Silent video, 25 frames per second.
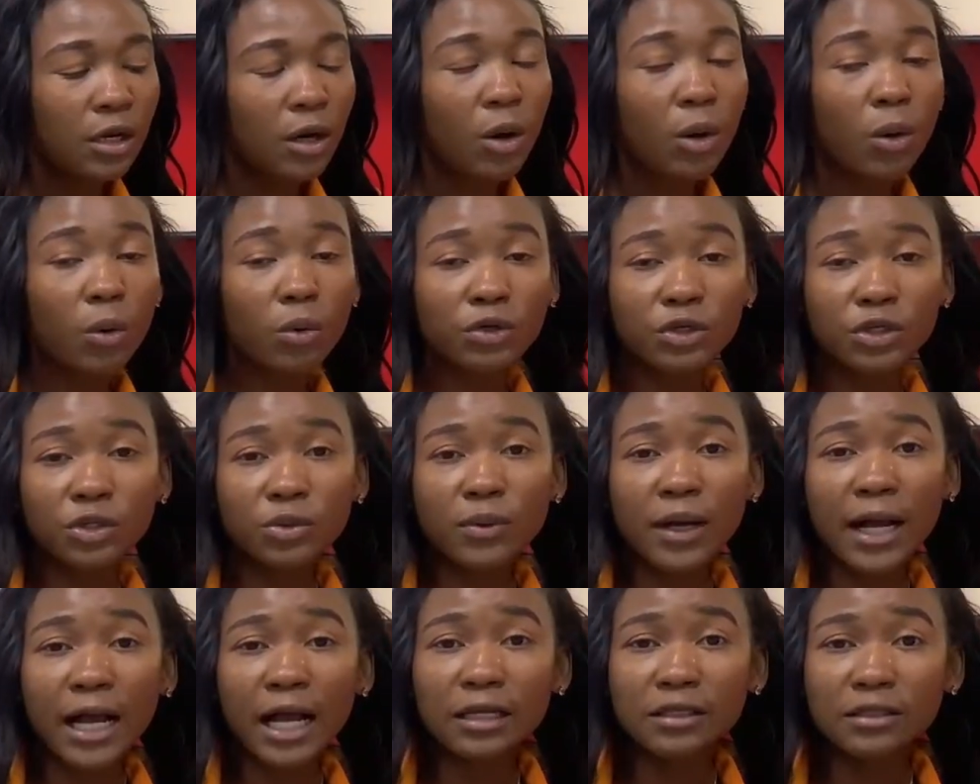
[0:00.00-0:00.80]
How do
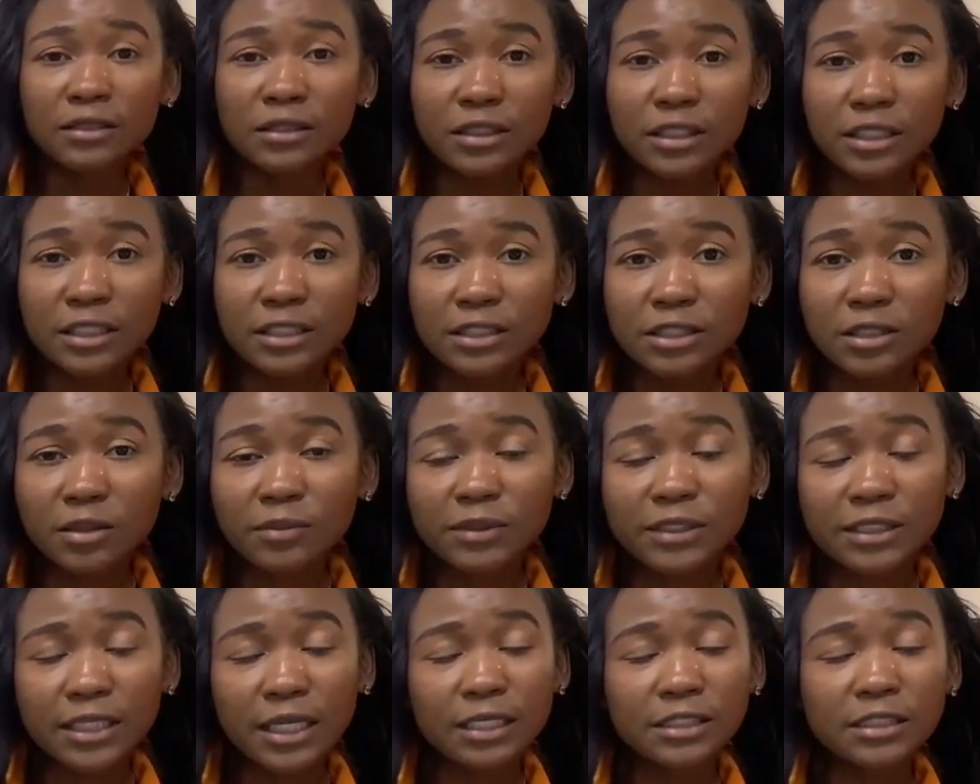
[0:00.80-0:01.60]
you handle these
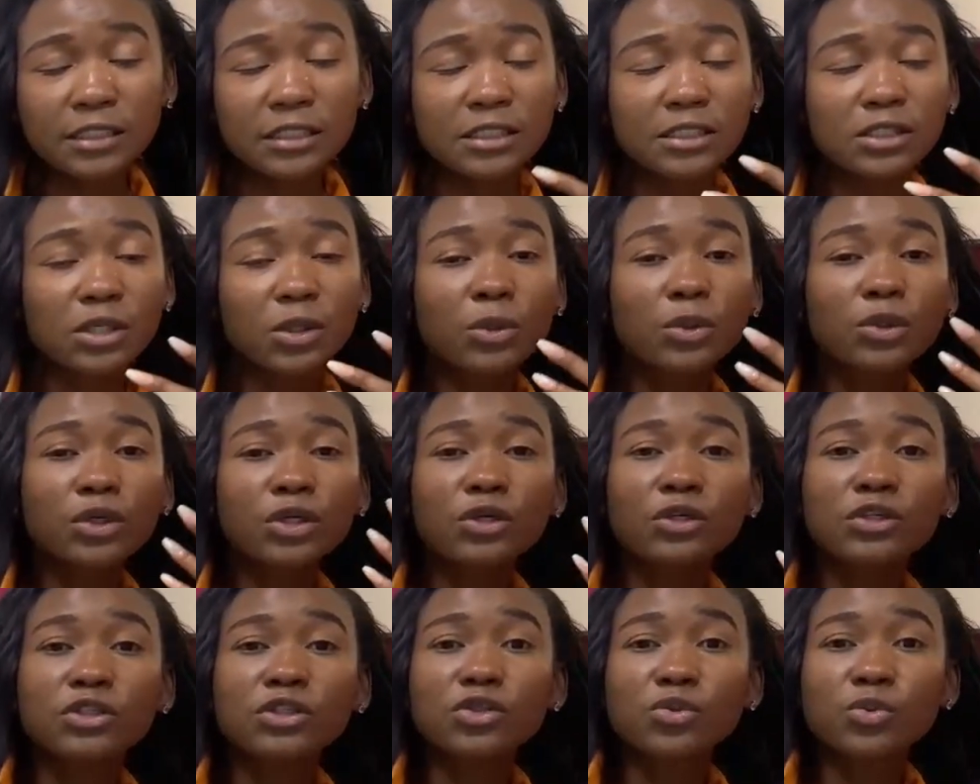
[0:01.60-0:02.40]
substances? How do
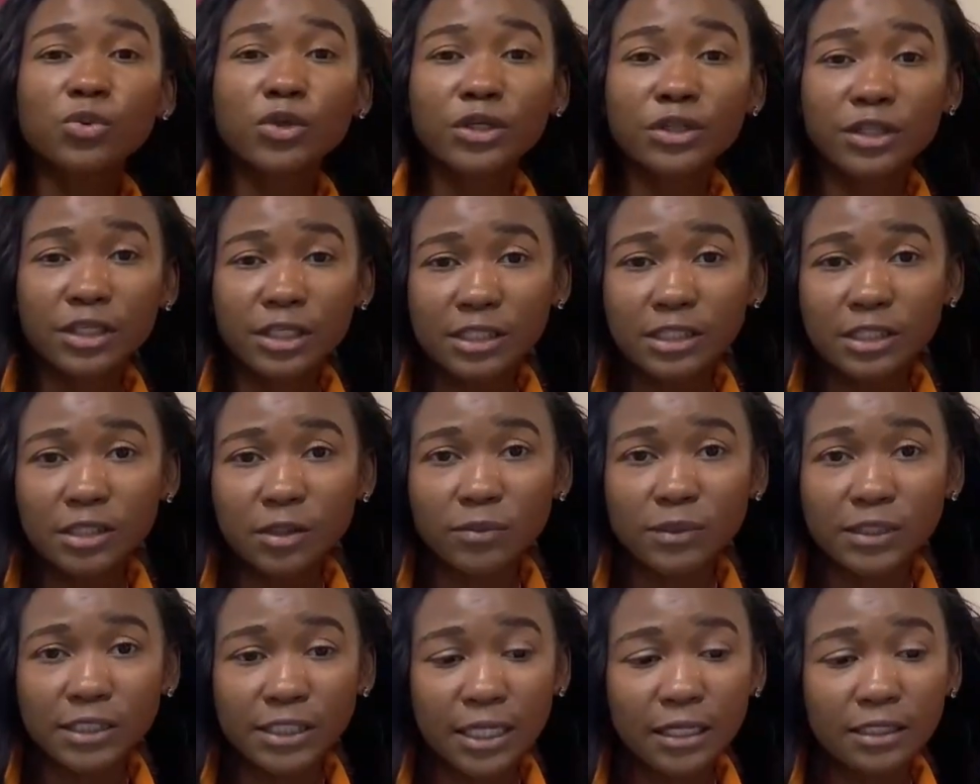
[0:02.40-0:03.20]
you store these
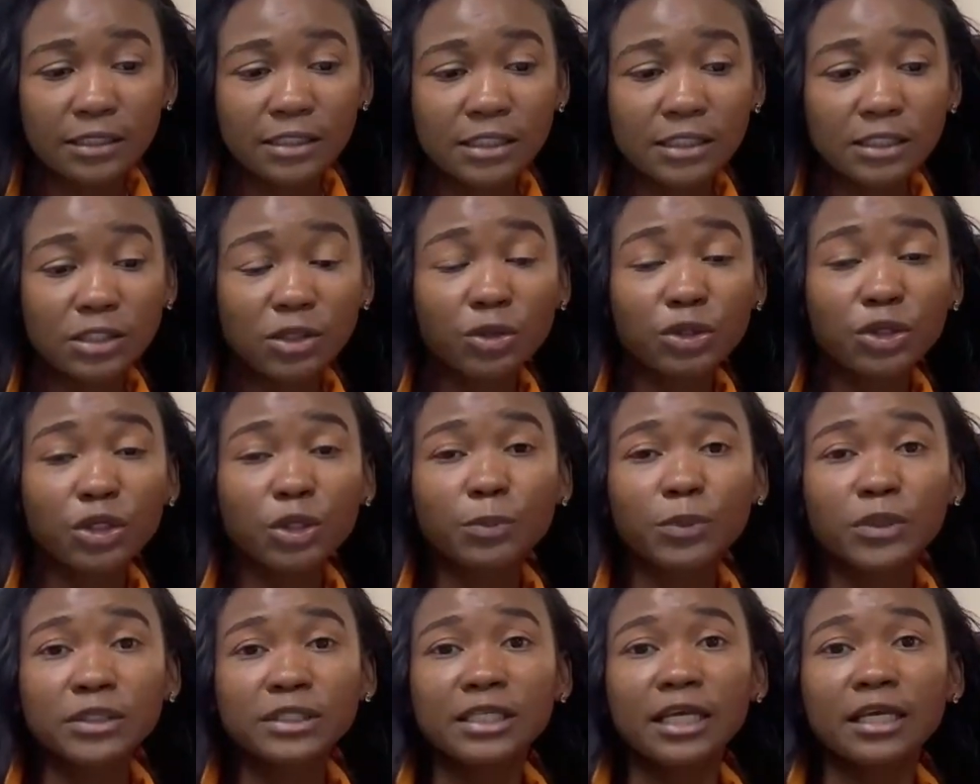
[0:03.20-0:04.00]
substances? How do
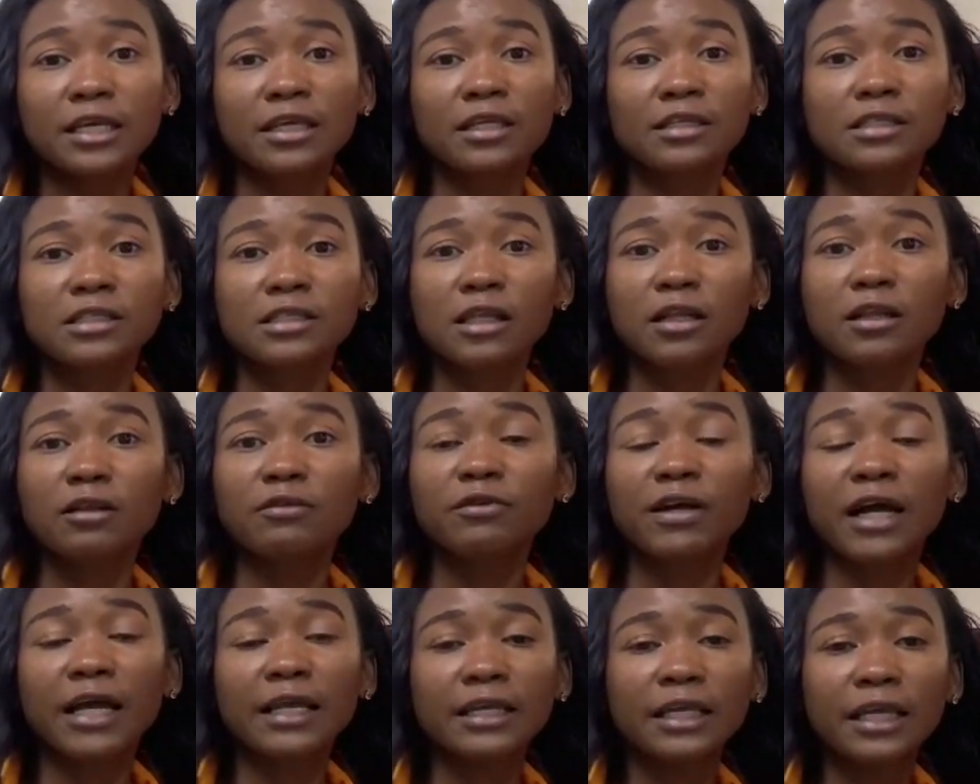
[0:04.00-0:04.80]
you protect
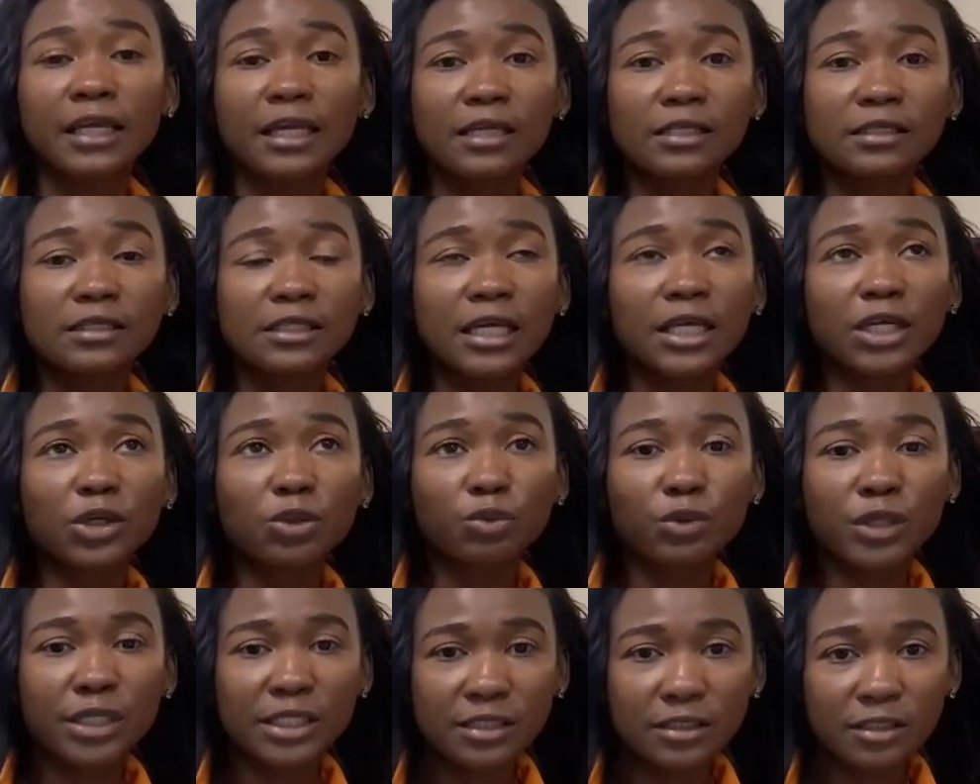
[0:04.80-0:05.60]
yourself against any
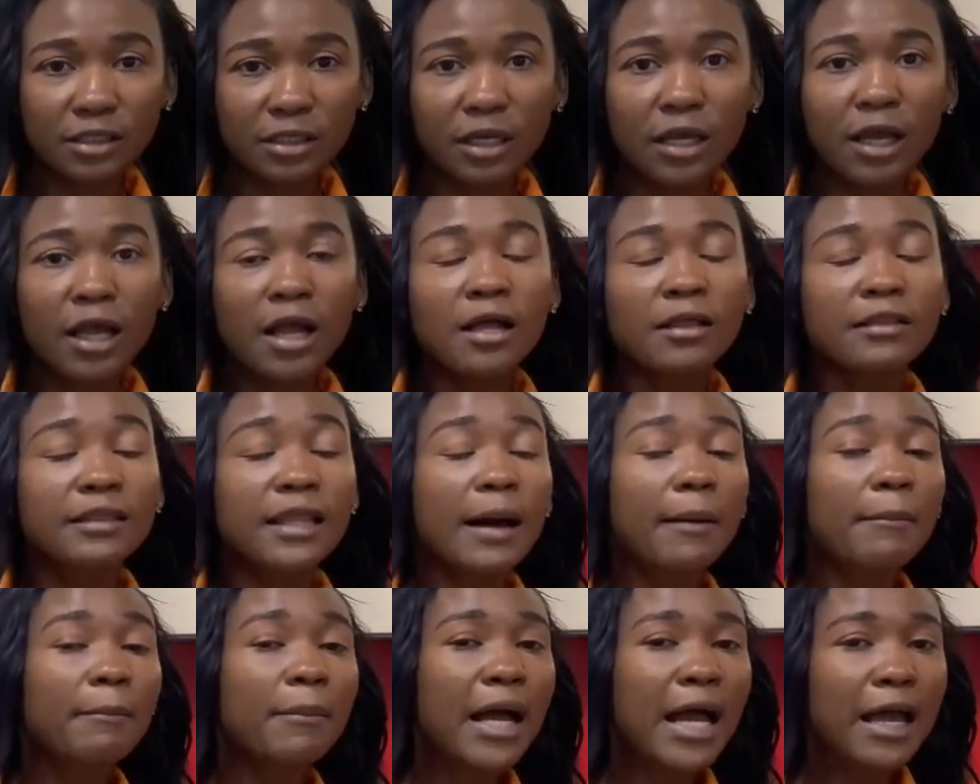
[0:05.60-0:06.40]
risks
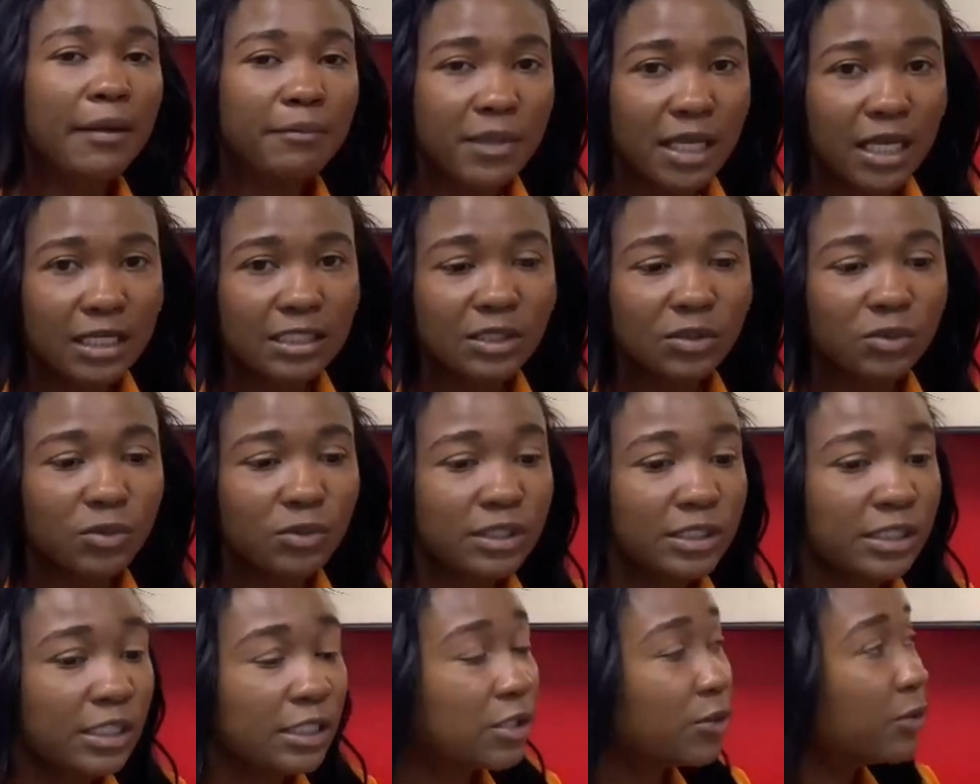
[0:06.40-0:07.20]
that might be
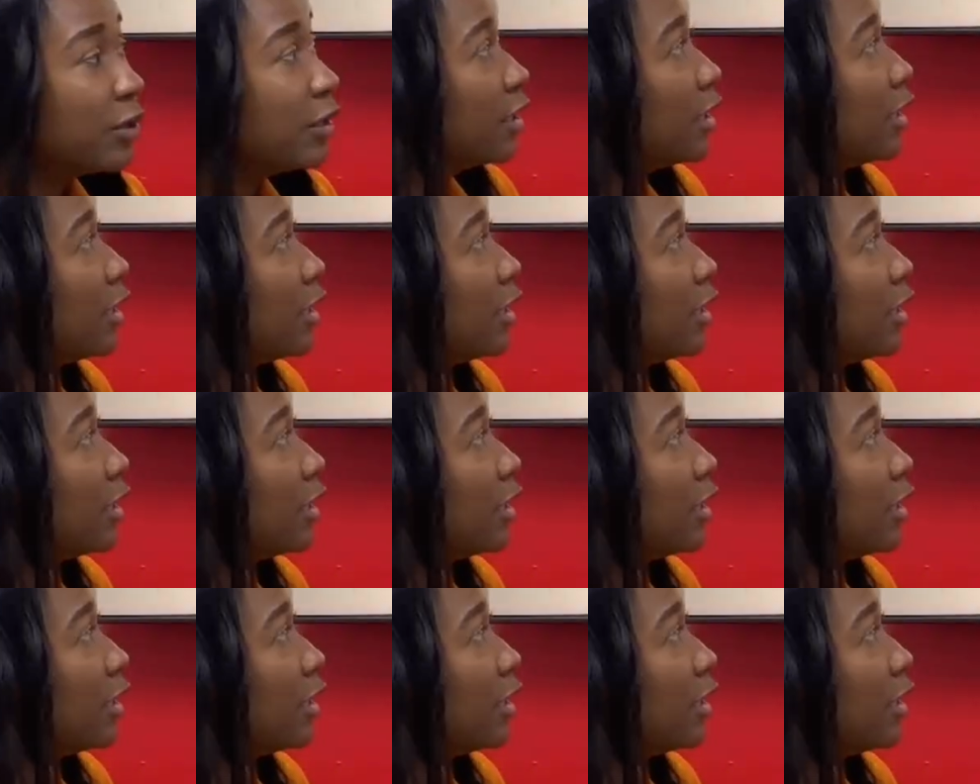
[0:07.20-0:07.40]
associated